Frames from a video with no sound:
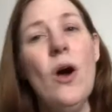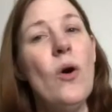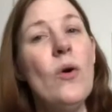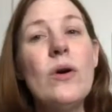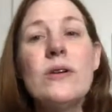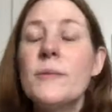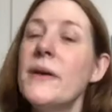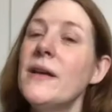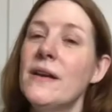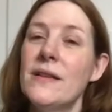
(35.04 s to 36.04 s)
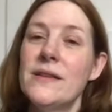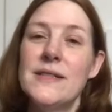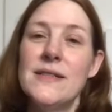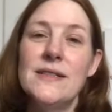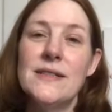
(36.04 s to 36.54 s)
or depending on the
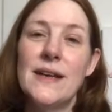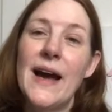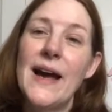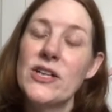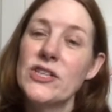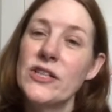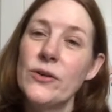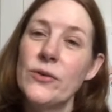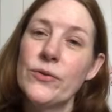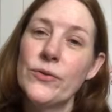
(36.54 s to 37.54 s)
season. I actually own